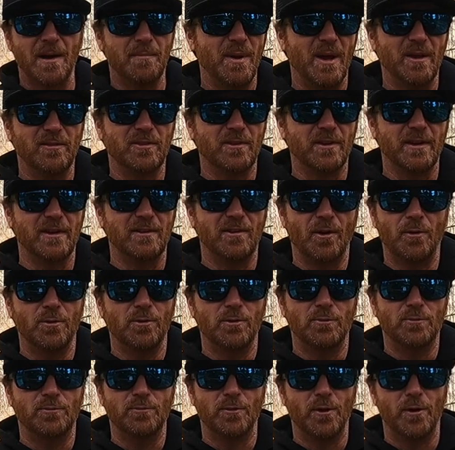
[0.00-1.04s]
I basically don't
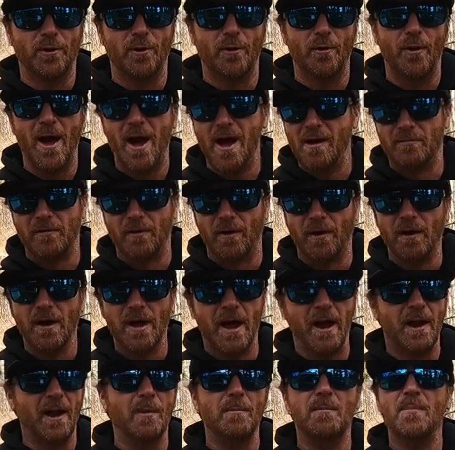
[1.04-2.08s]
use fluoro ever,
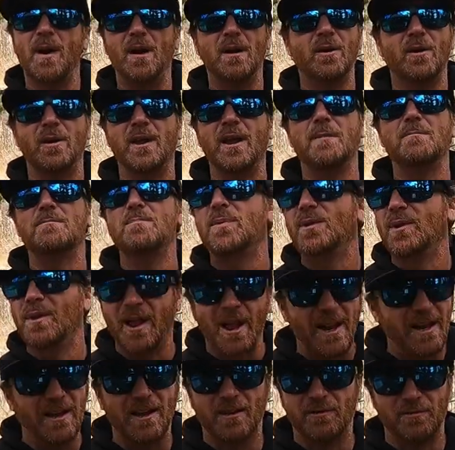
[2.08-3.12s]
and I'm butt hooking
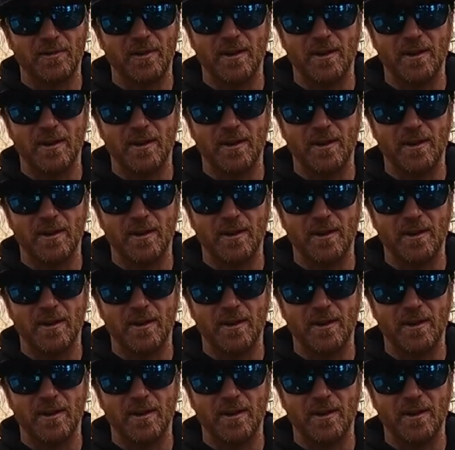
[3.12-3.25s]
plenty of